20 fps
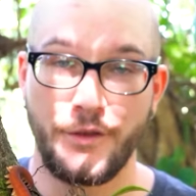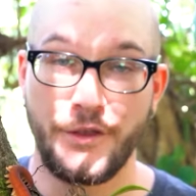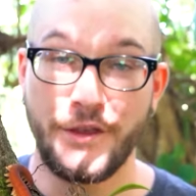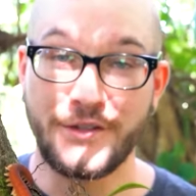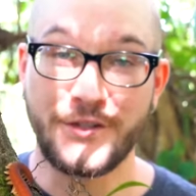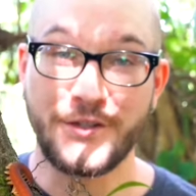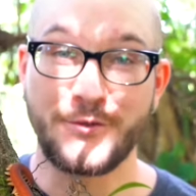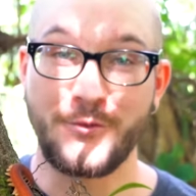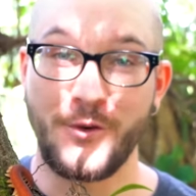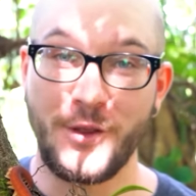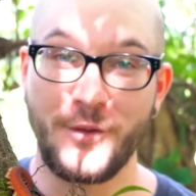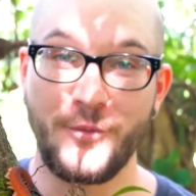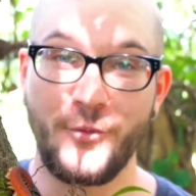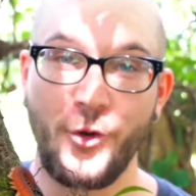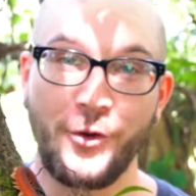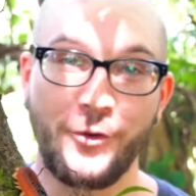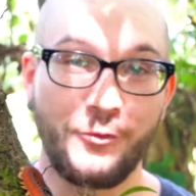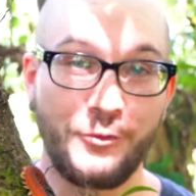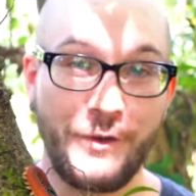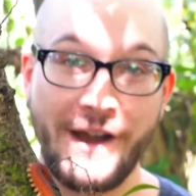This is one of the
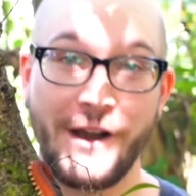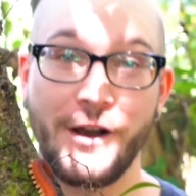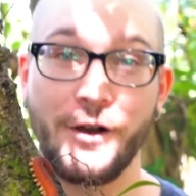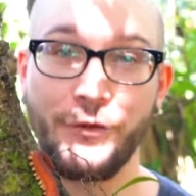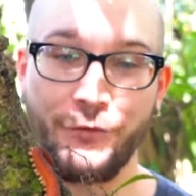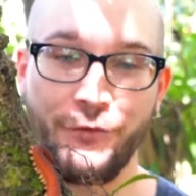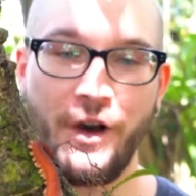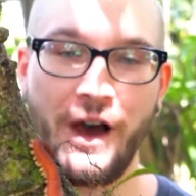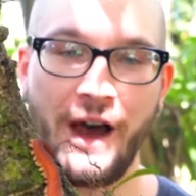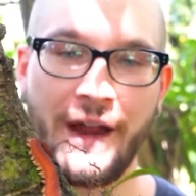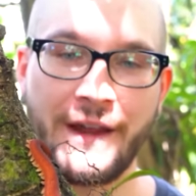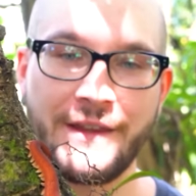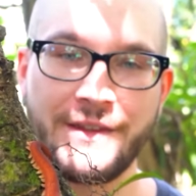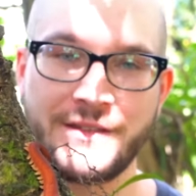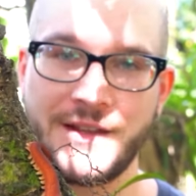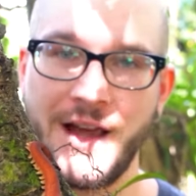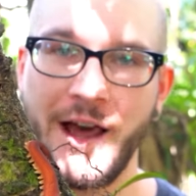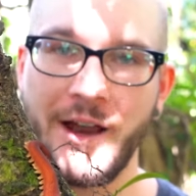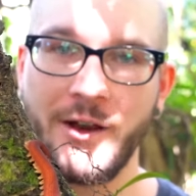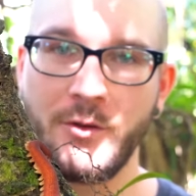more rare
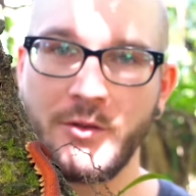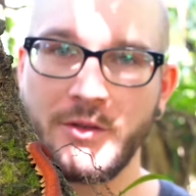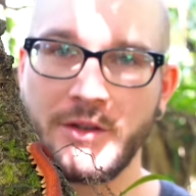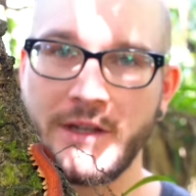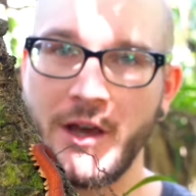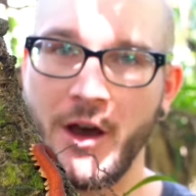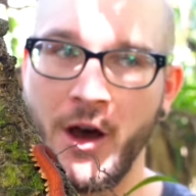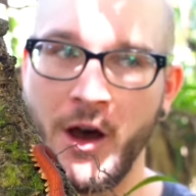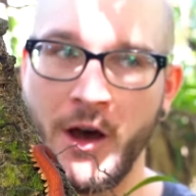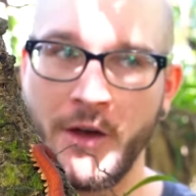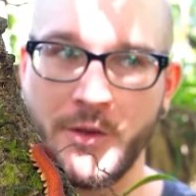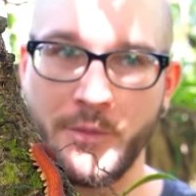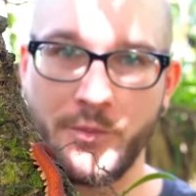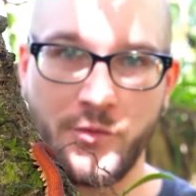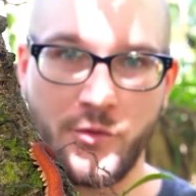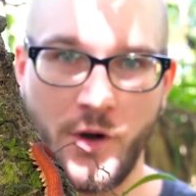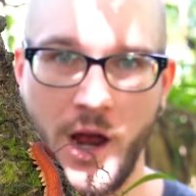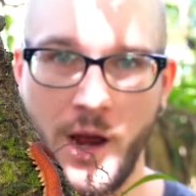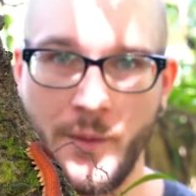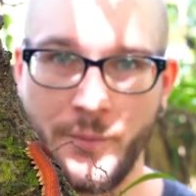finds, not only on the
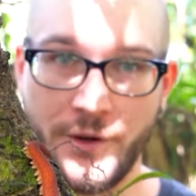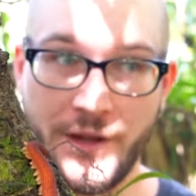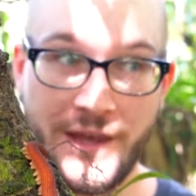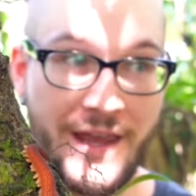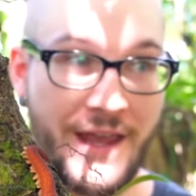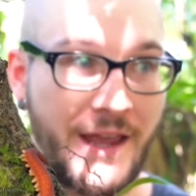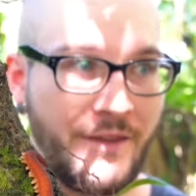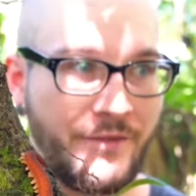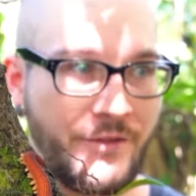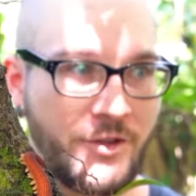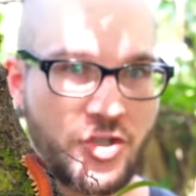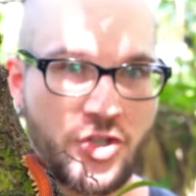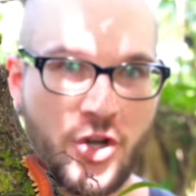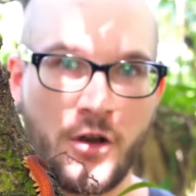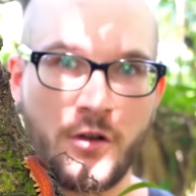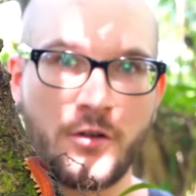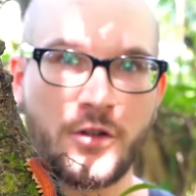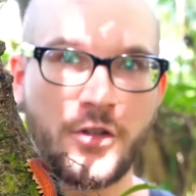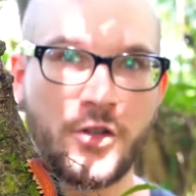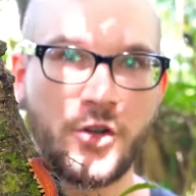property in the
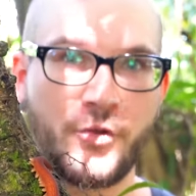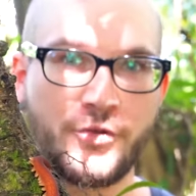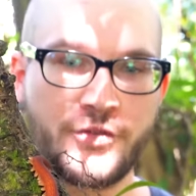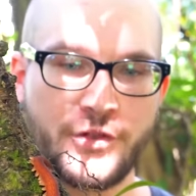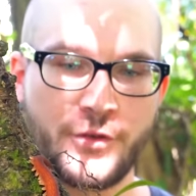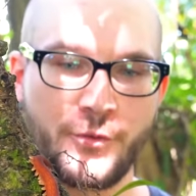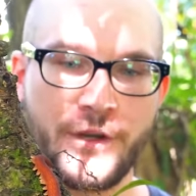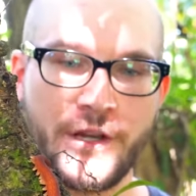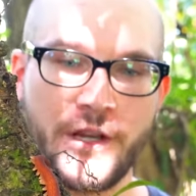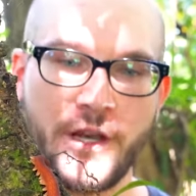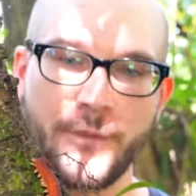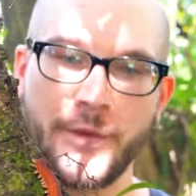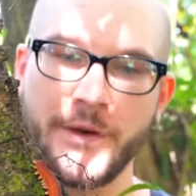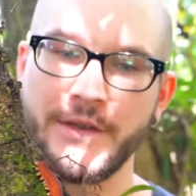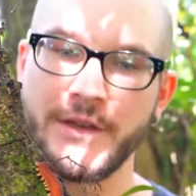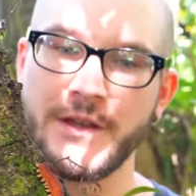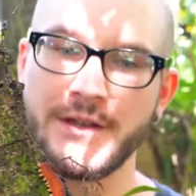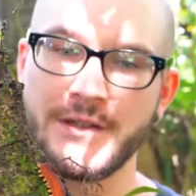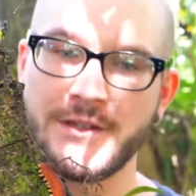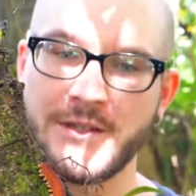jungle in Costa Rica, but
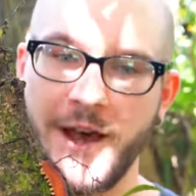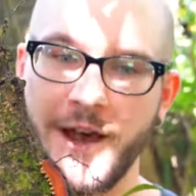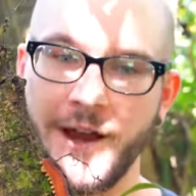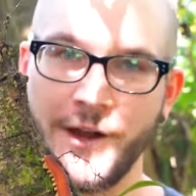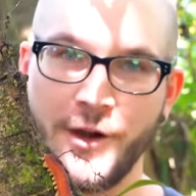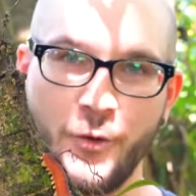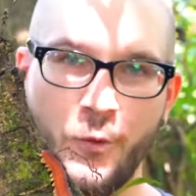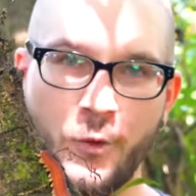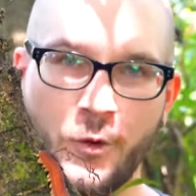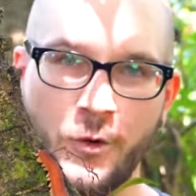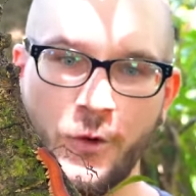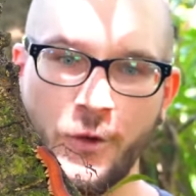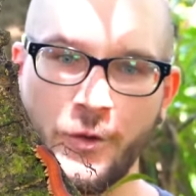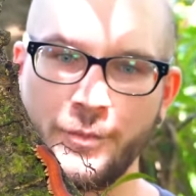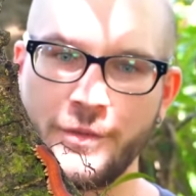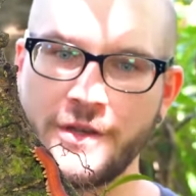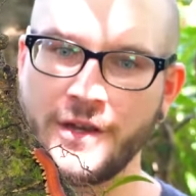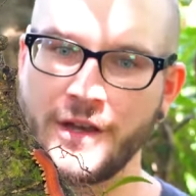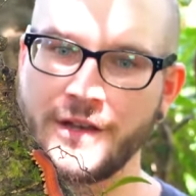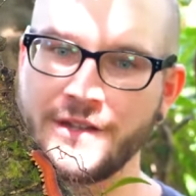the entire
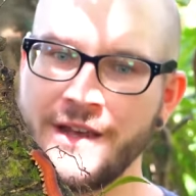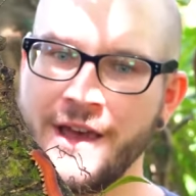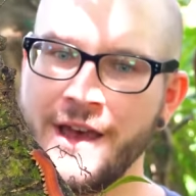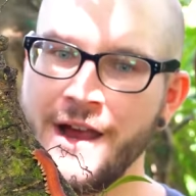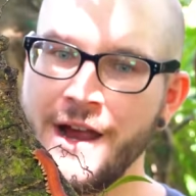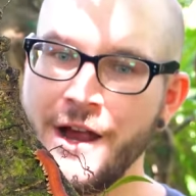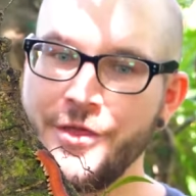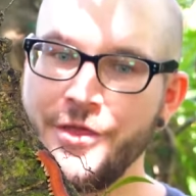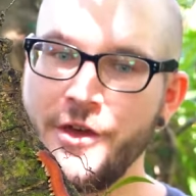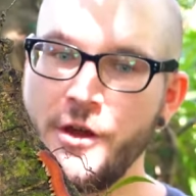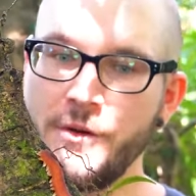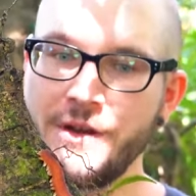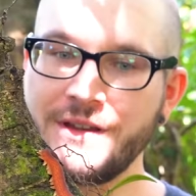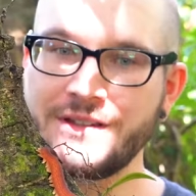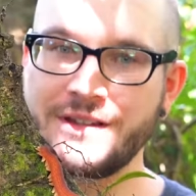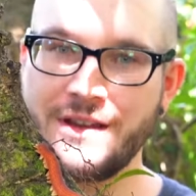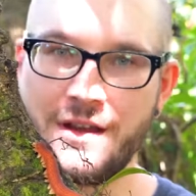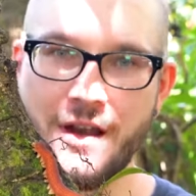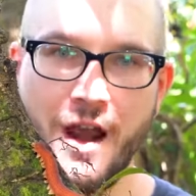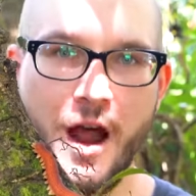world, because there
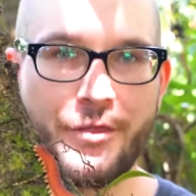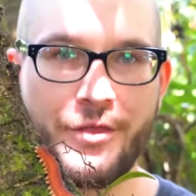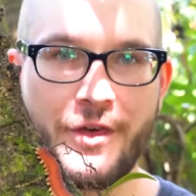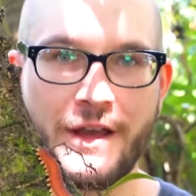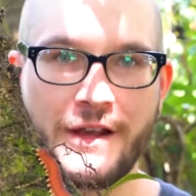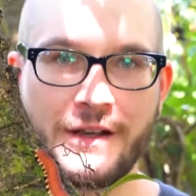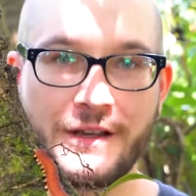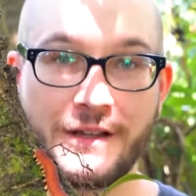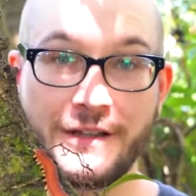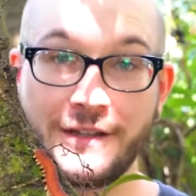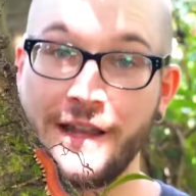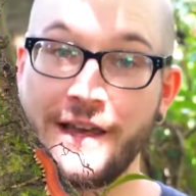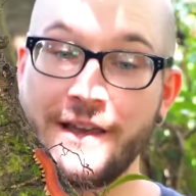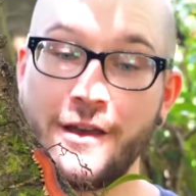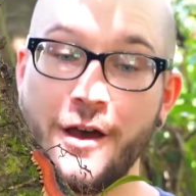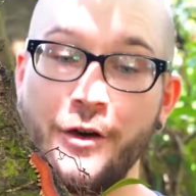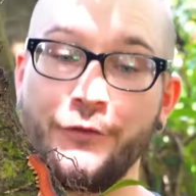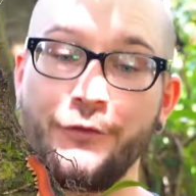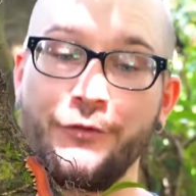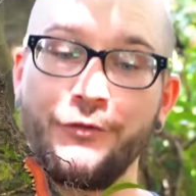is nothing like
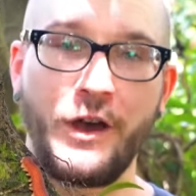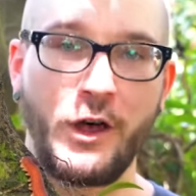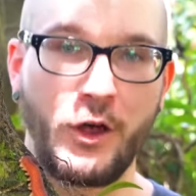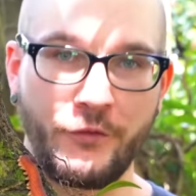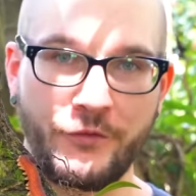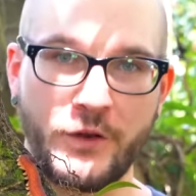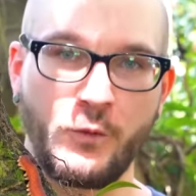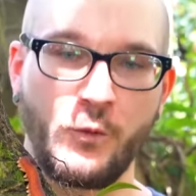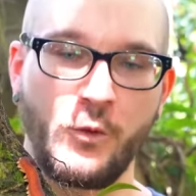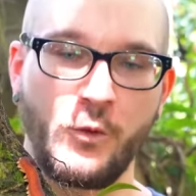a velvet